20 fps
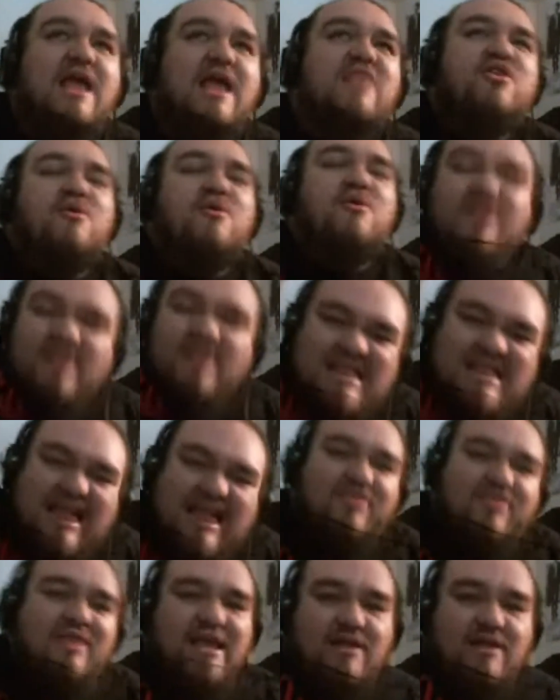There is
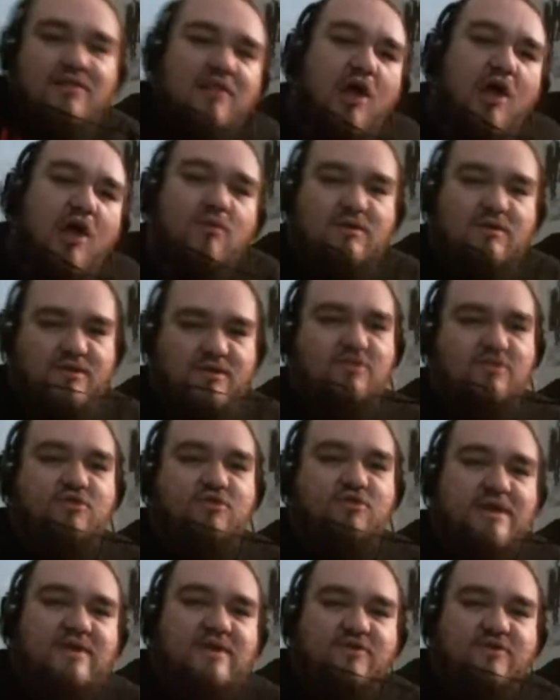nothing lower than
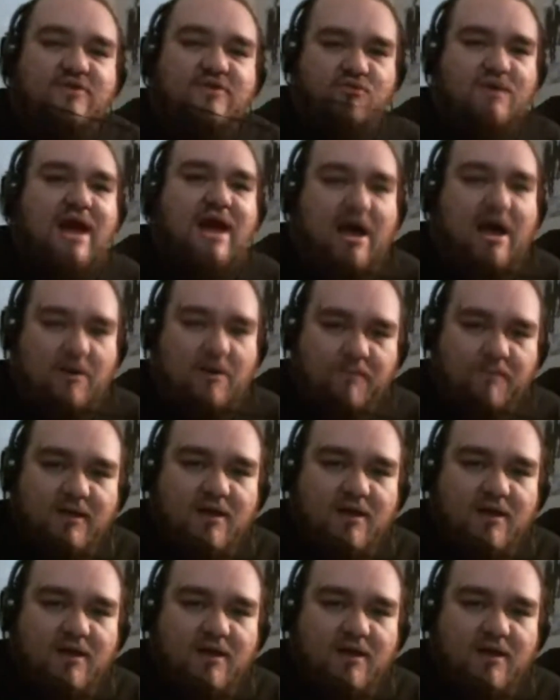Three's a Crowd.